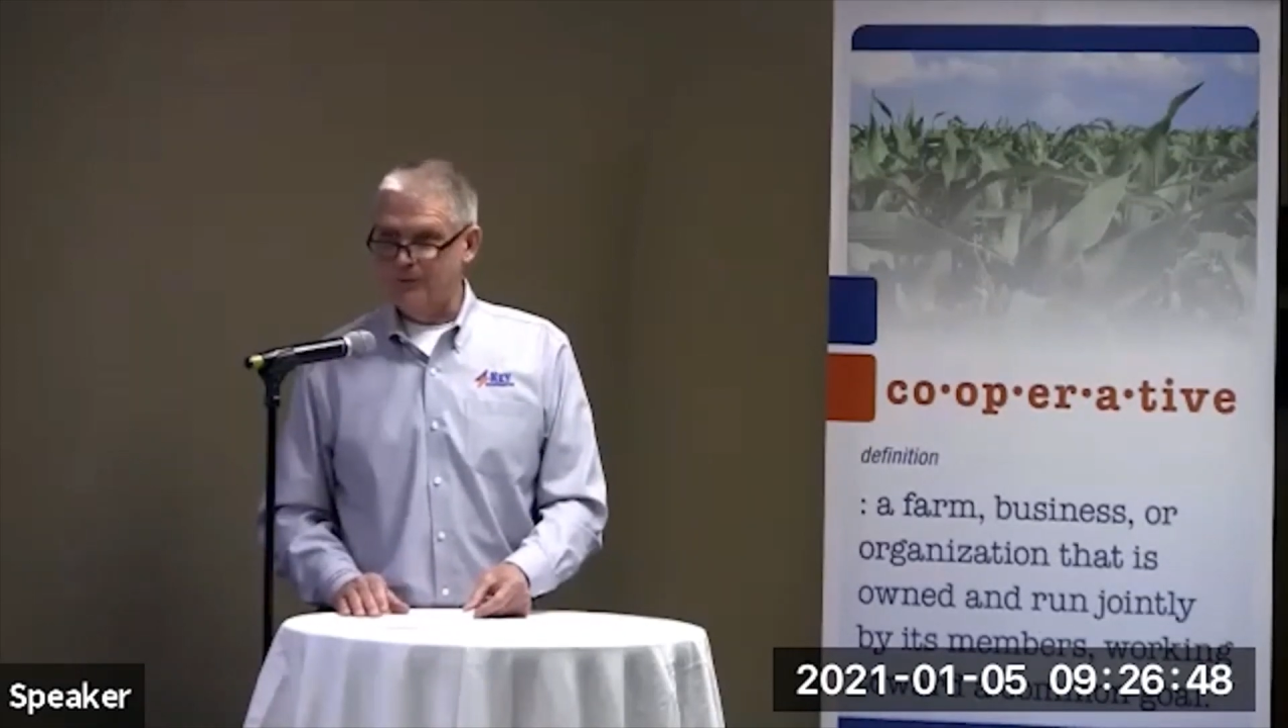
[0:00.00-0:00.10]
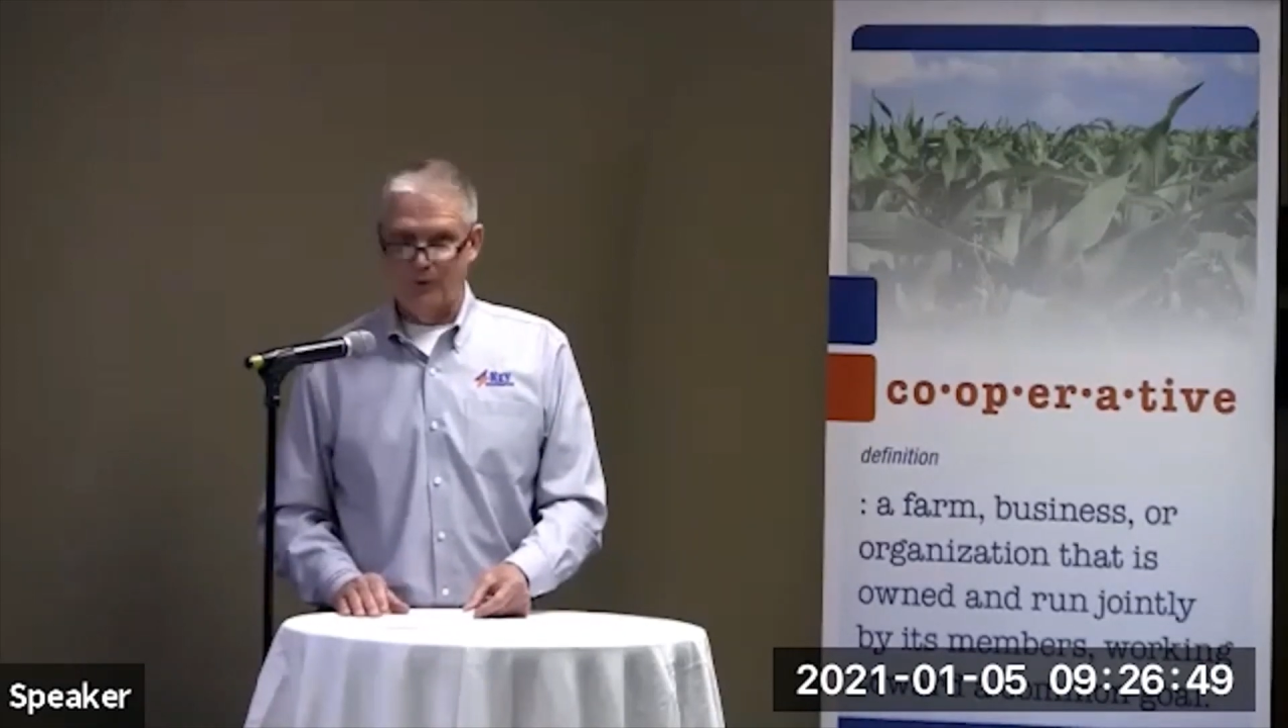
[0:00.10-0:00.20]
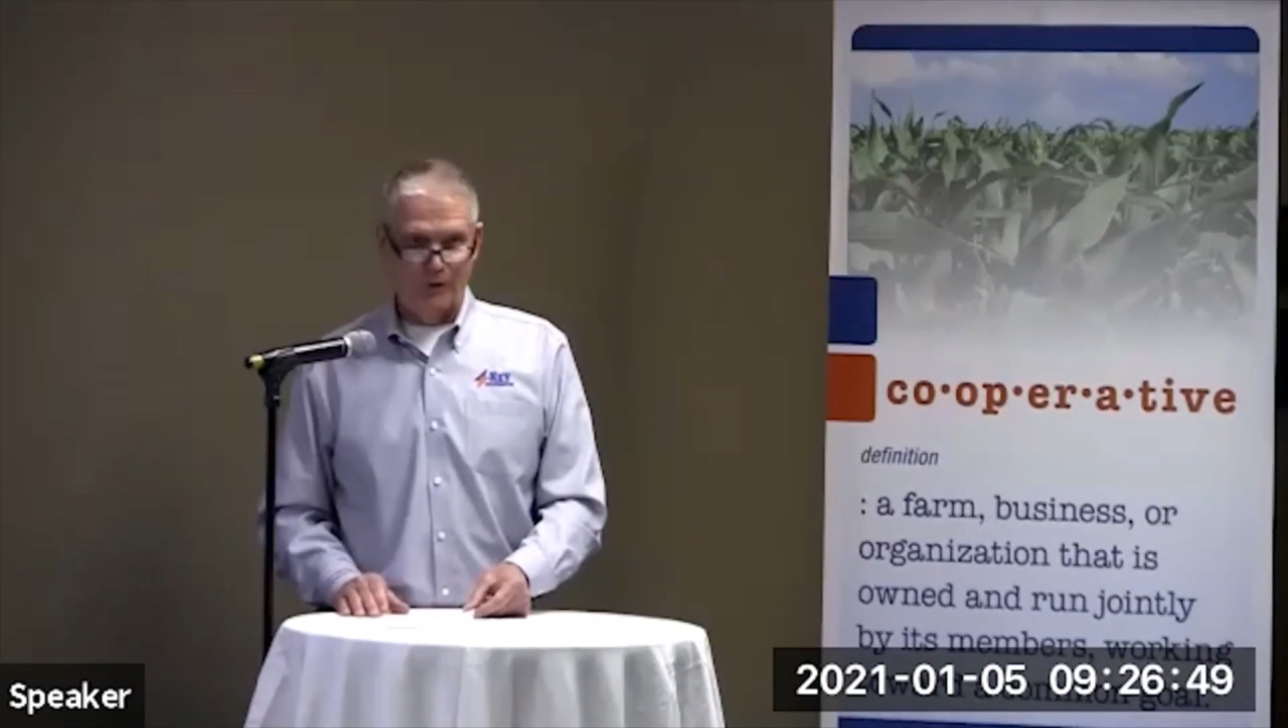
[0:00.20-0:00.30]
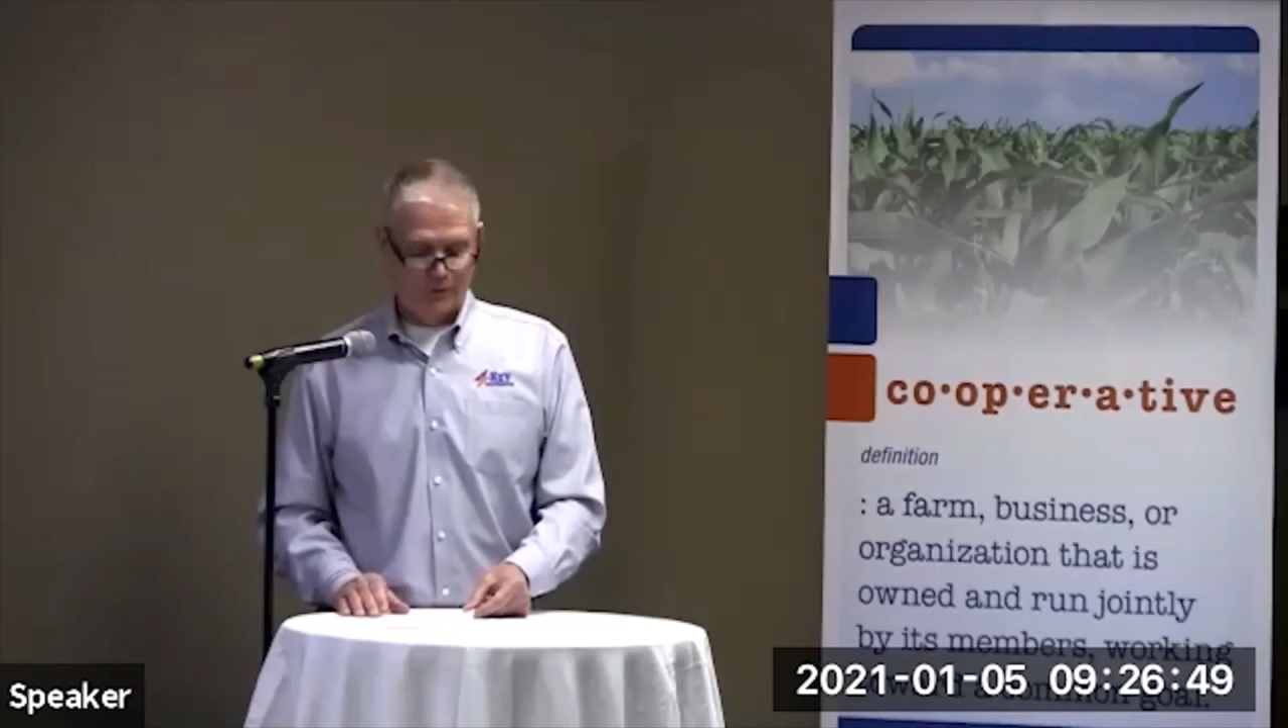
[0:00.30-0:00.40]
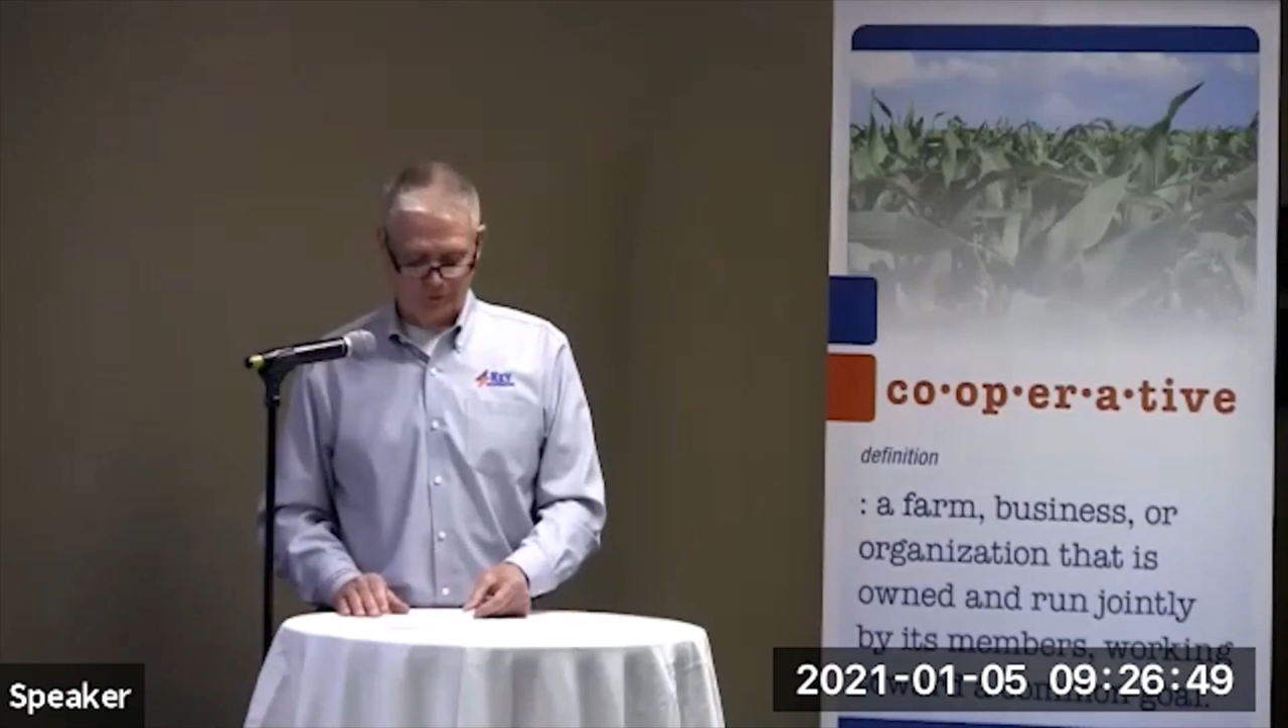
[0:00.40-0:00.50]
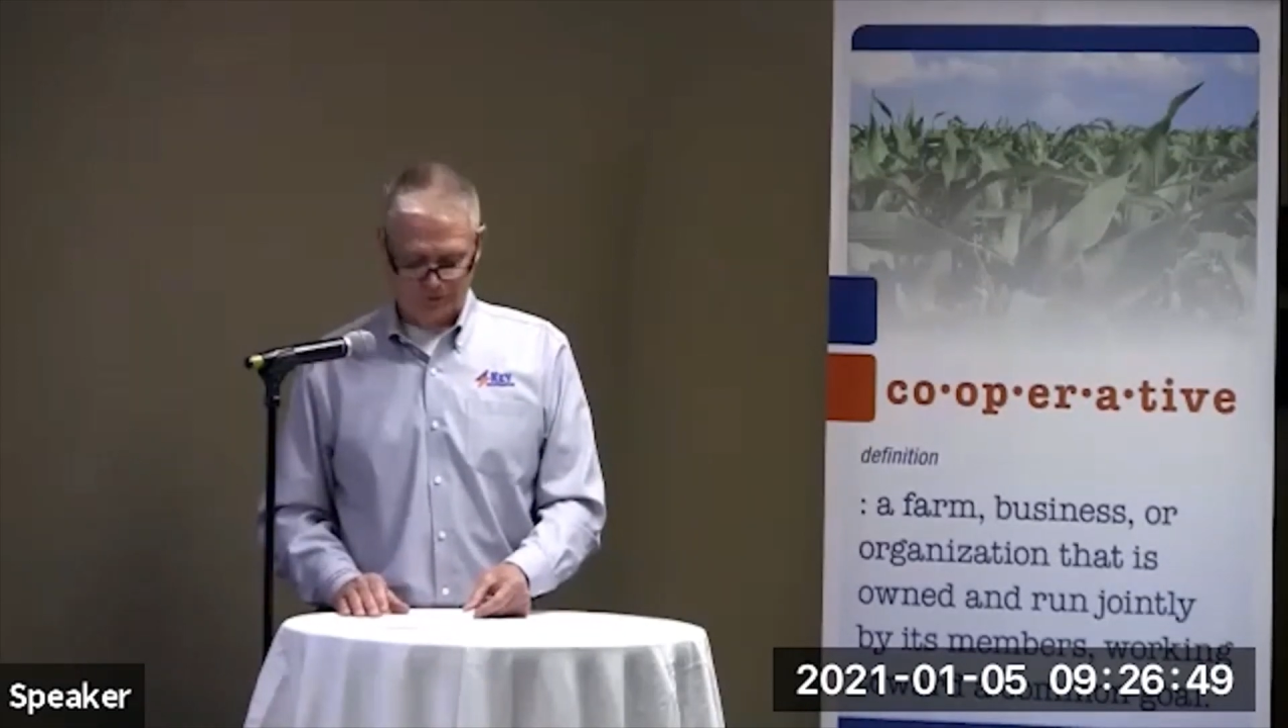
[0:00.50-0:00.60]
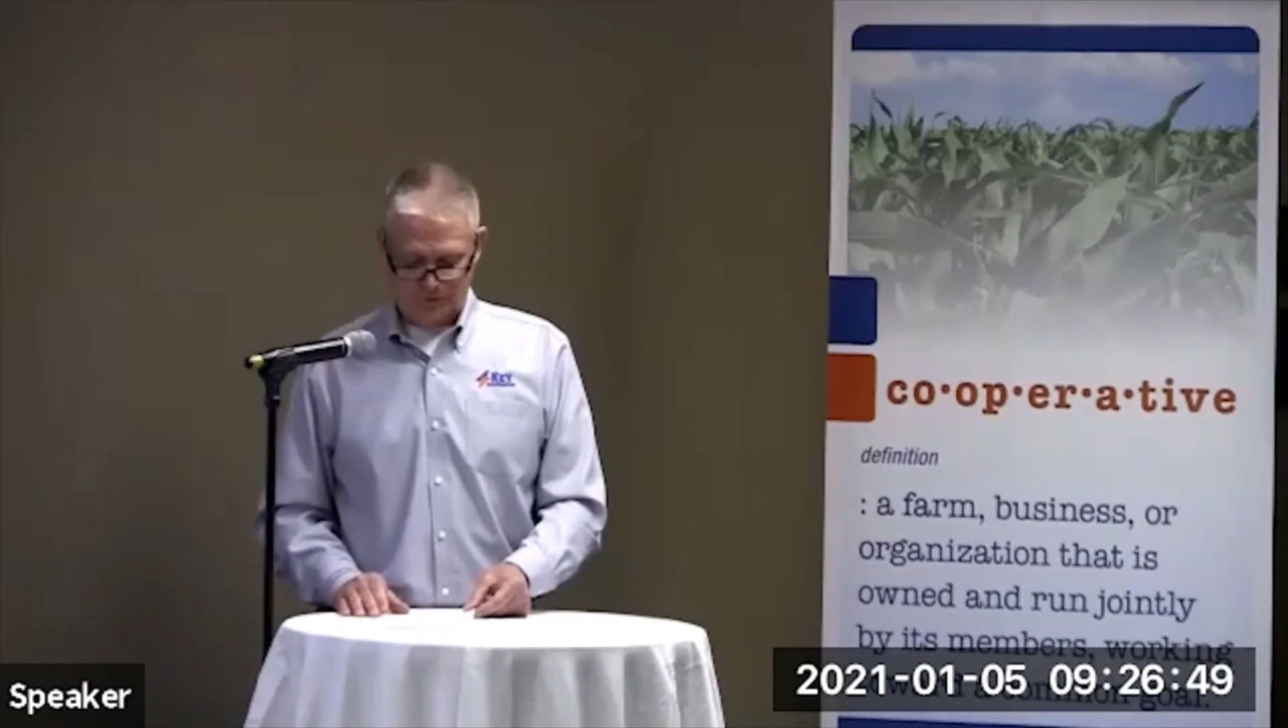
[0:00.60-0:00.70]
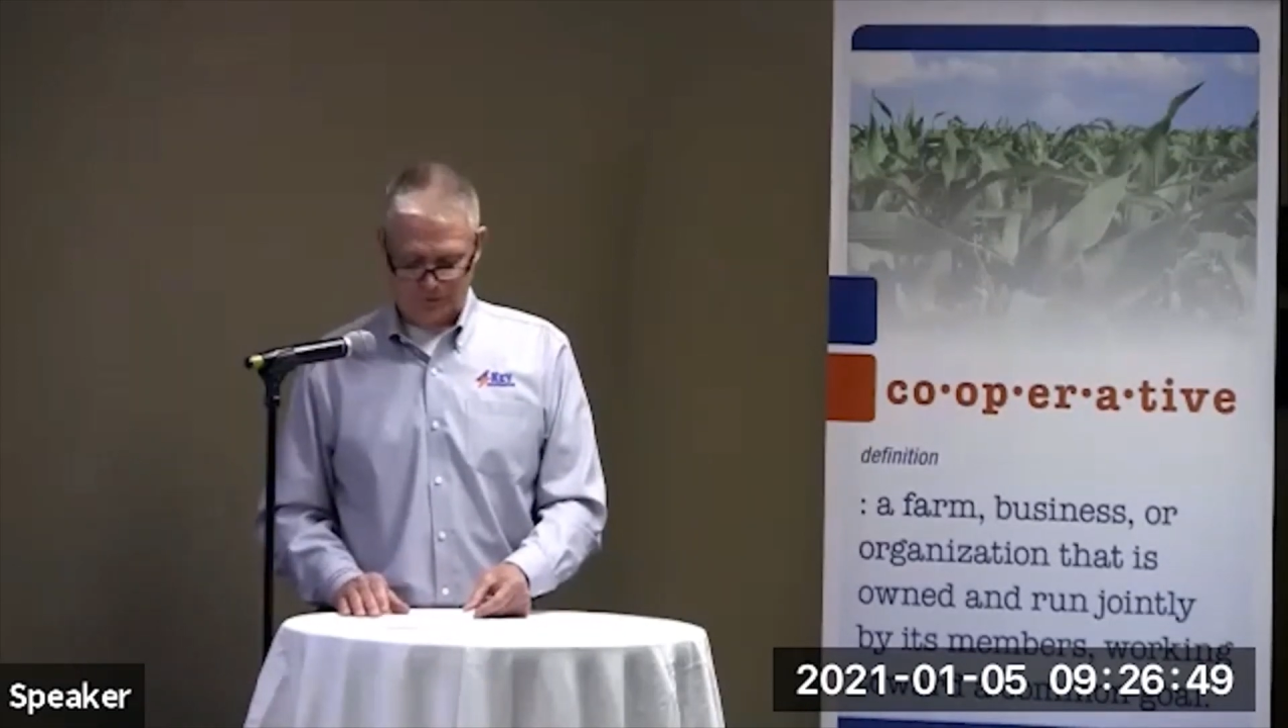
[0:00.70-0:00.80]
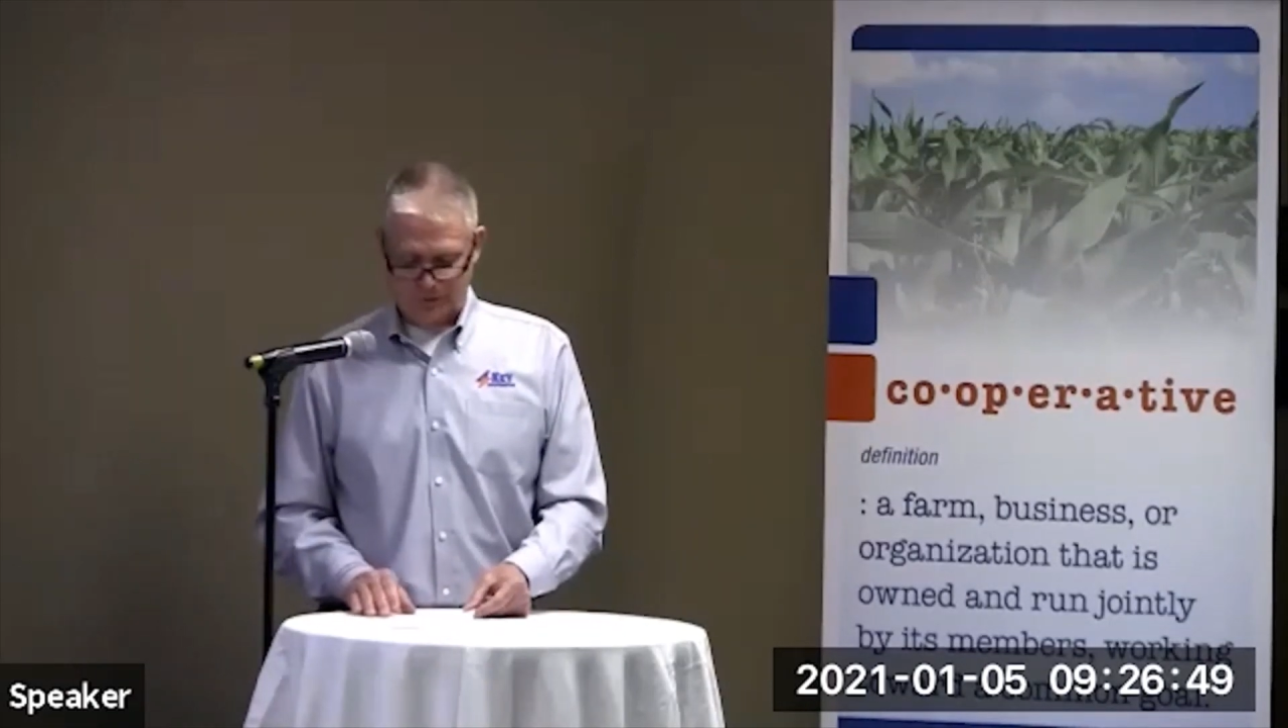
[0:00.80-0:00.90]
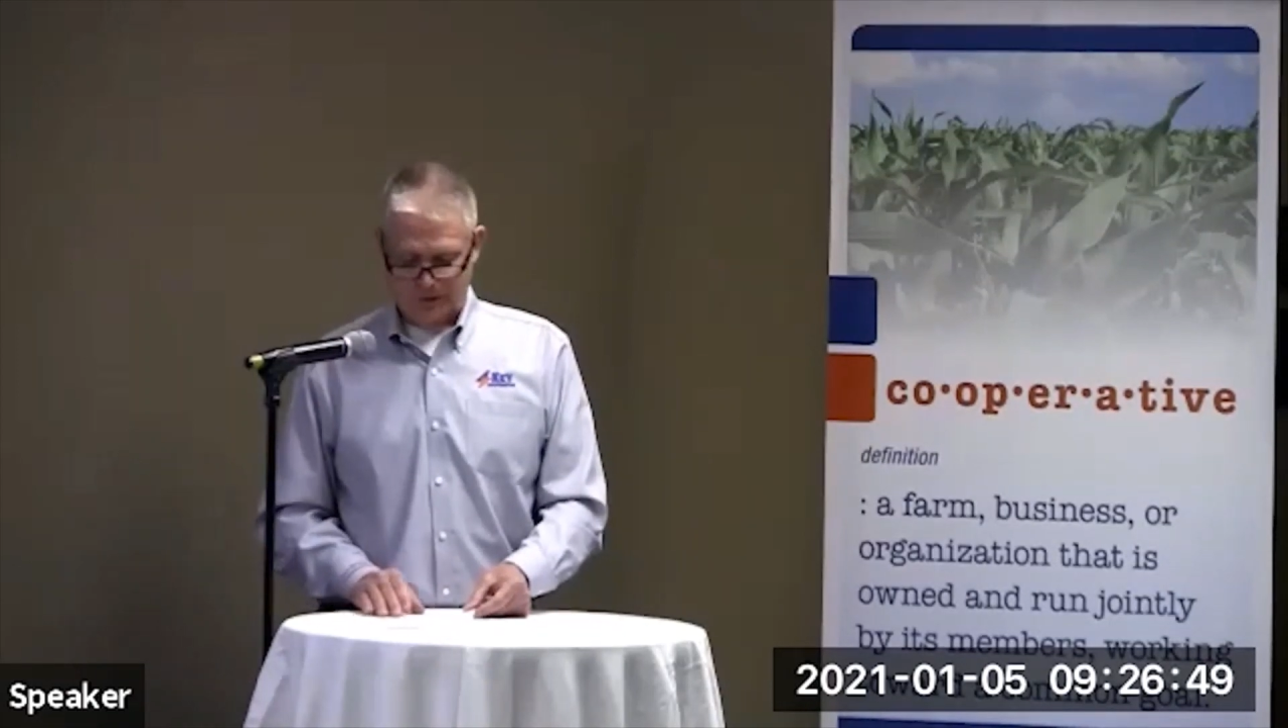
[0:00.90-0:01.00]

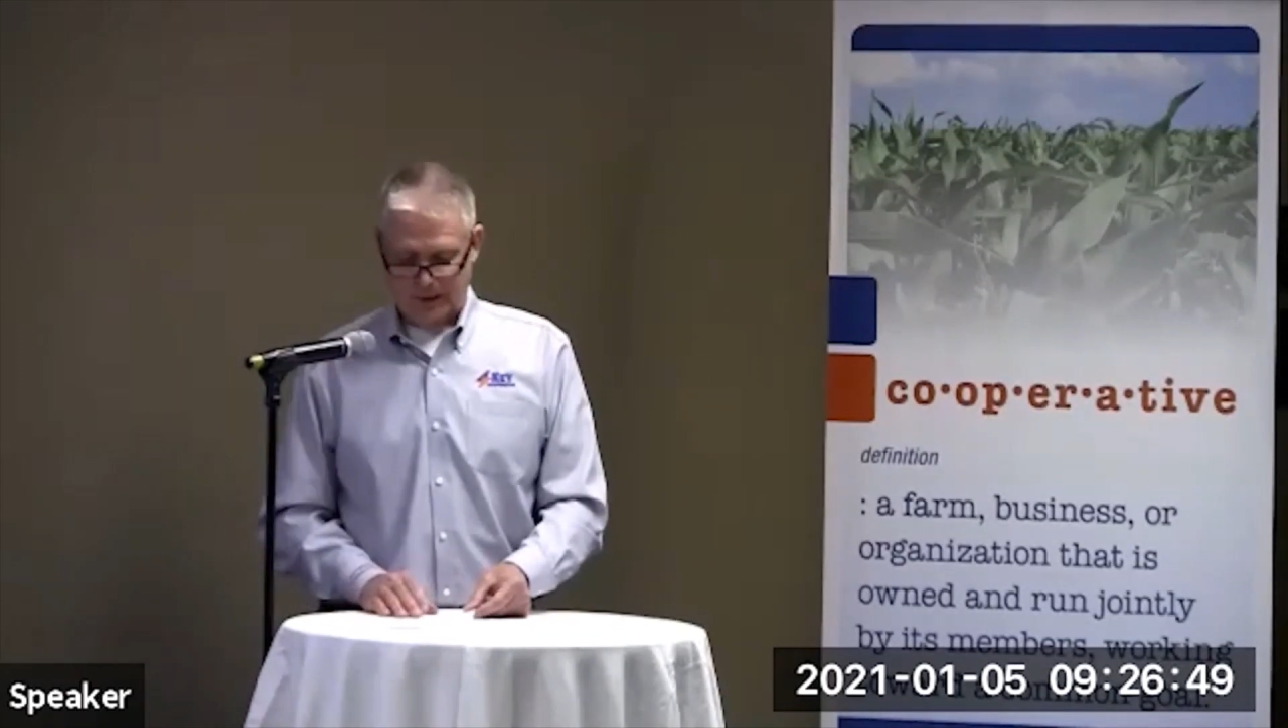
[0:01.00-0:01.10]
inverses,